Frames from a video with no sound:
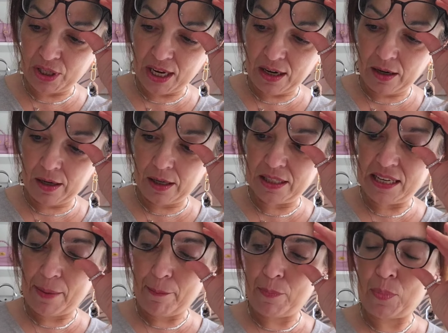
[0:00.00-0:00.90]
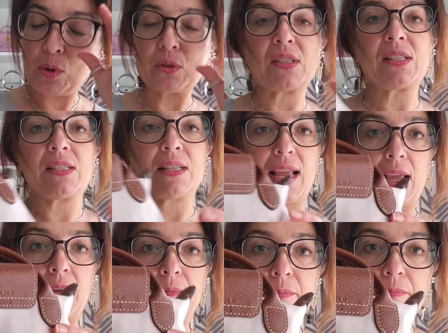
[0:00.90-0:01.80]
Modèle
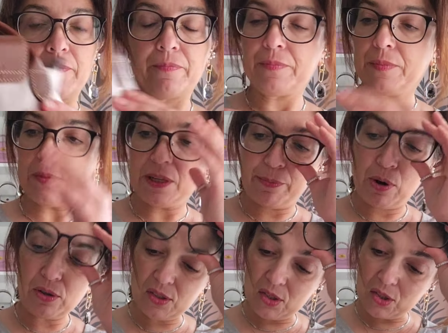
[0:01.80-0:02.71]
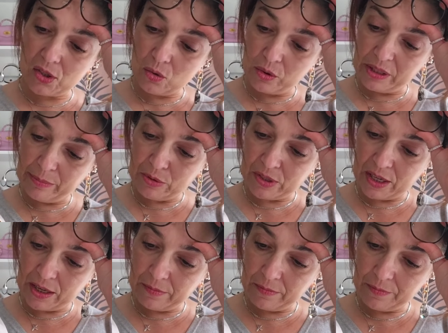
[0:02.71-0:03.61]
Déposé. Dépose or
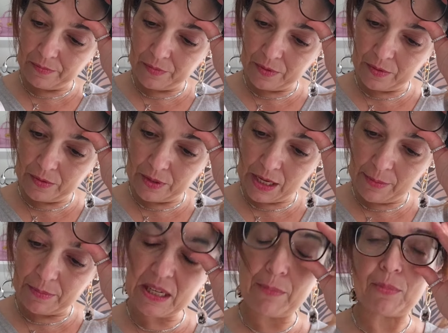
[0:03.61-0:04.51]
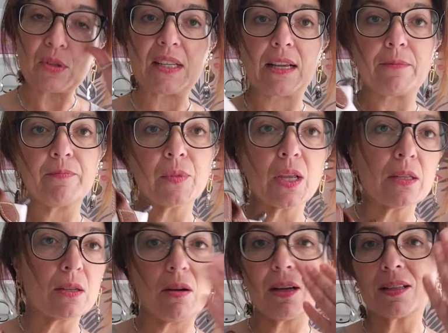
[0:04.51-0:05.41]
Déposé? Yep, Déposé.
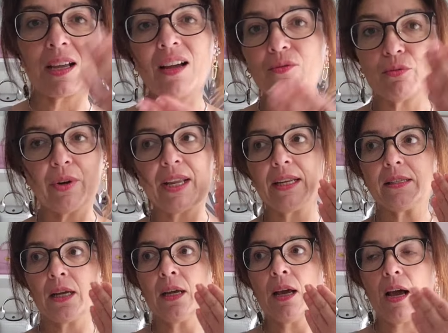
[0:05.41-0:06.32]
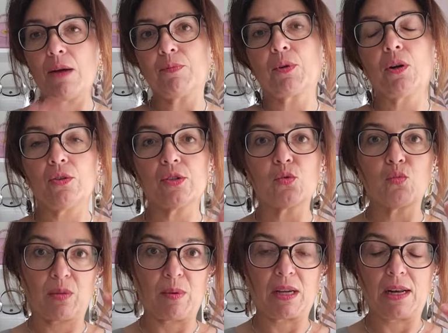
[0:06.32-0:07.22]
I can't read up
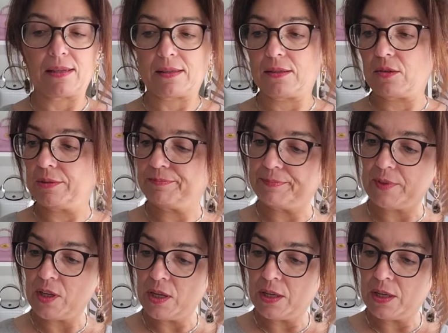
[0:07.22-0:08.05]
close with my glasses on.